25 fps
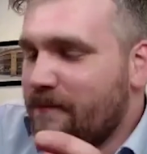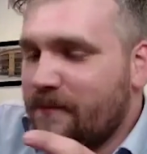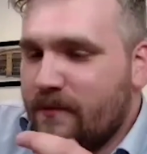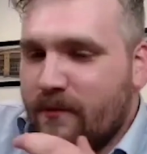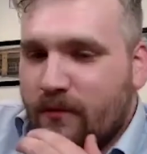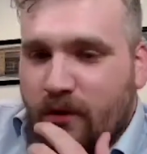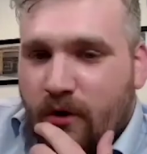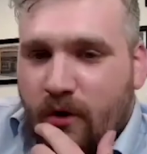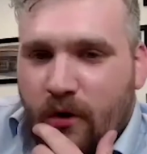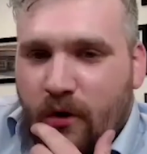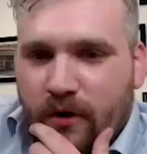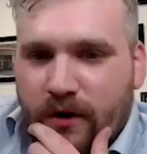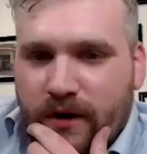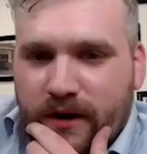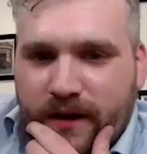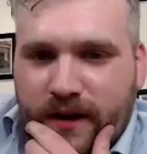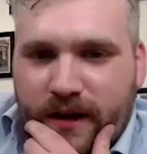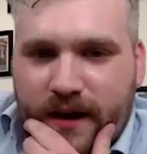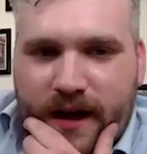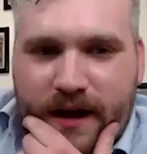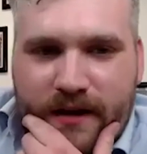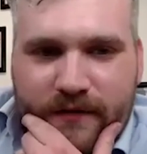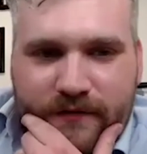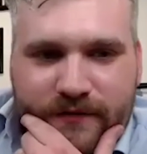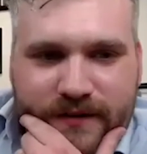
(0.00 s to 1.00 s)
recording,
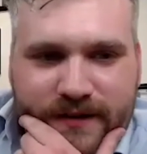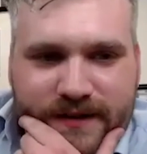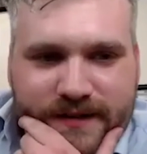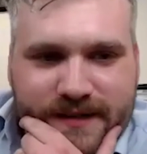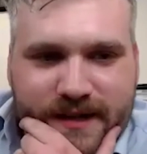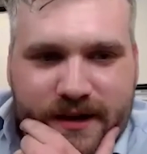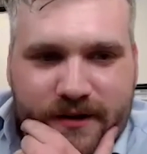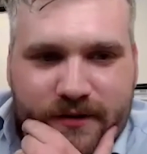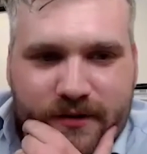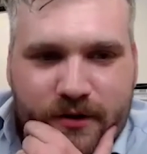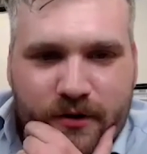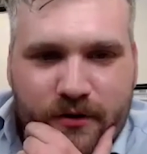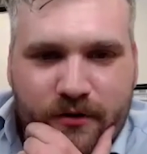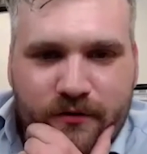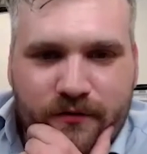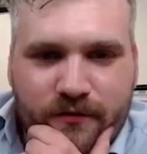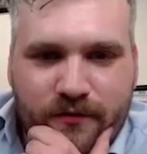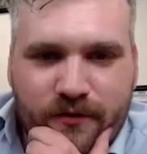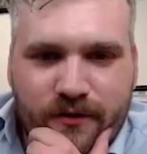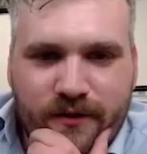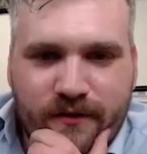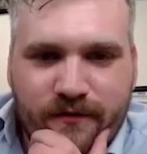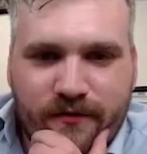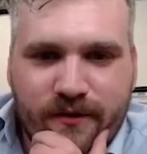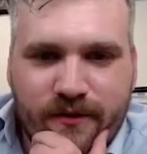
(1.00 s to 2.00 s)
I'll have the discount code
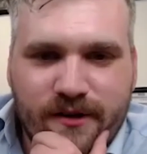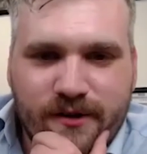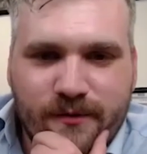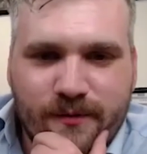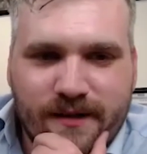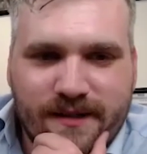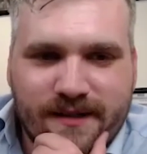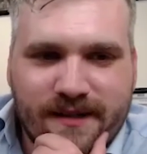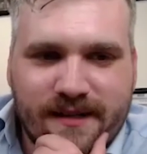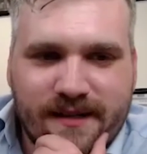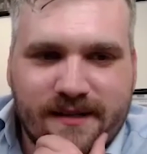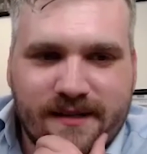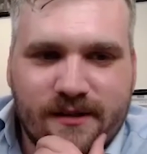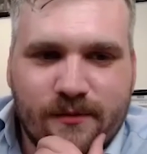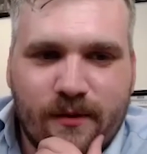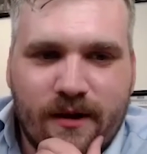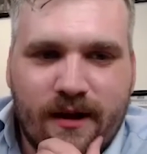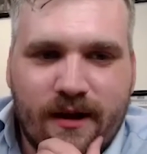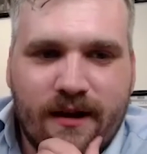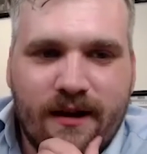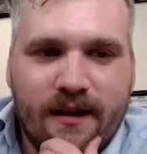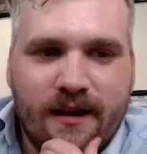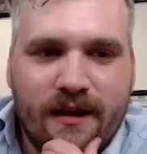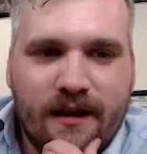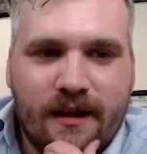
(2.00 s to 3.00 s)
for these whiskies as
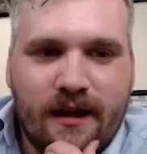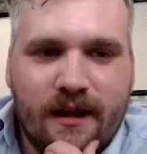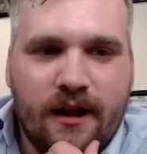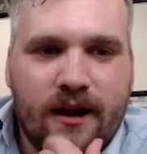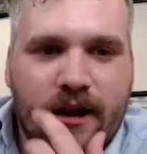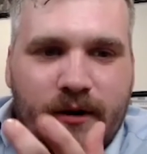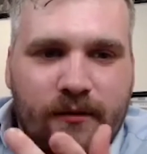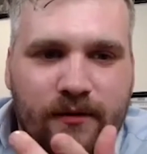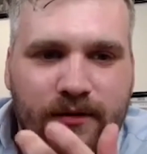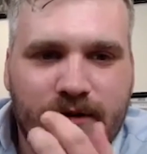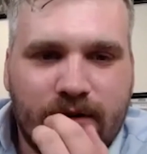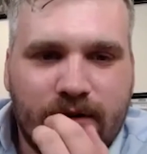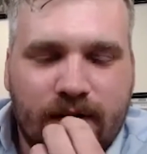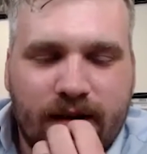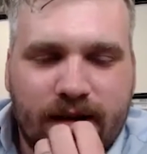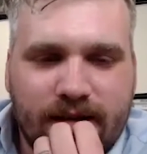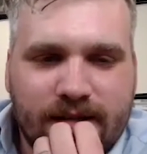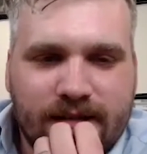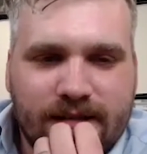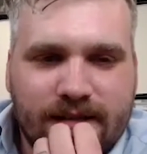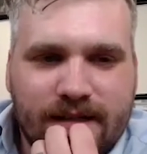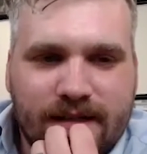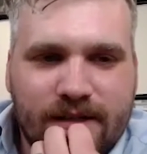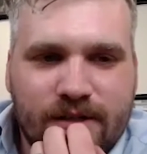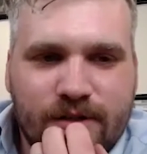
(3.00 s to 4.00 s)
well, along with
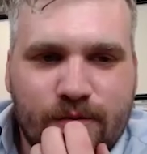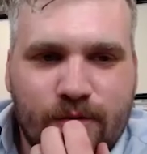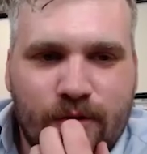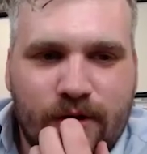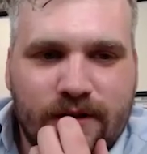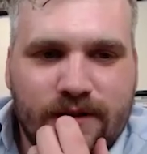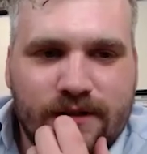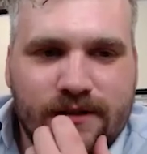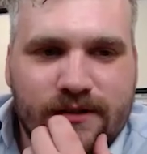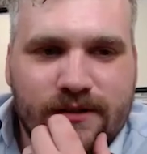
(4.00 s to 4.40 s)
links to each one.